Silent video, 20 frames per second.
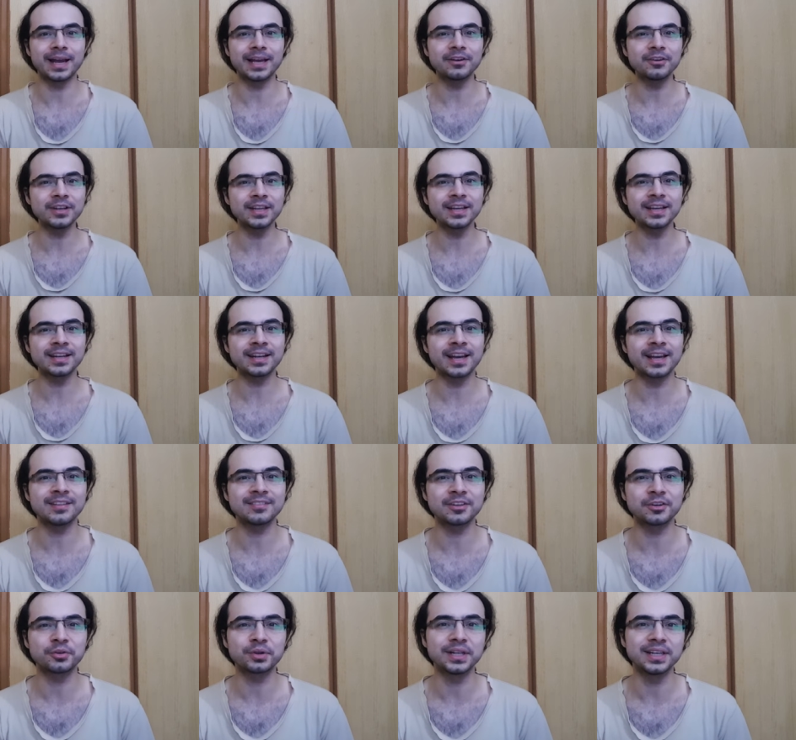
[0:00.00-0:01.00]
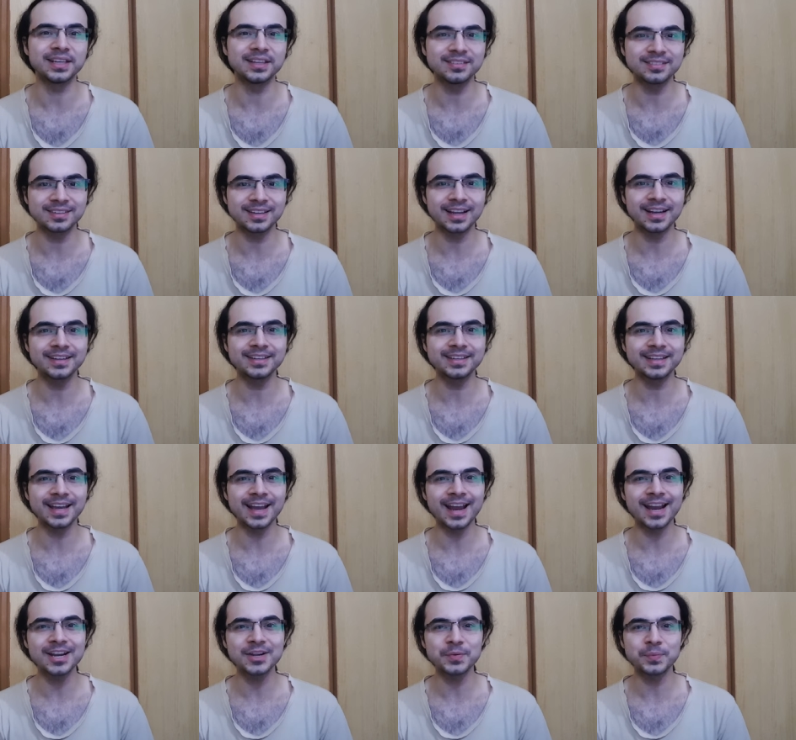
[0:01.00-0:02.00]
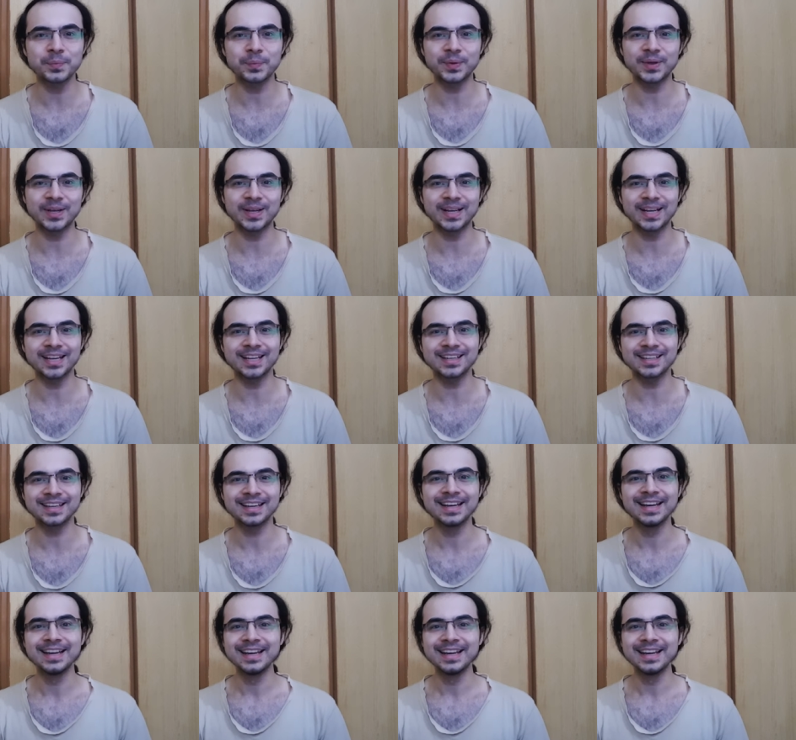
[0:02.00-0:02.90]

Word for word: I don't think it has a release date yet, but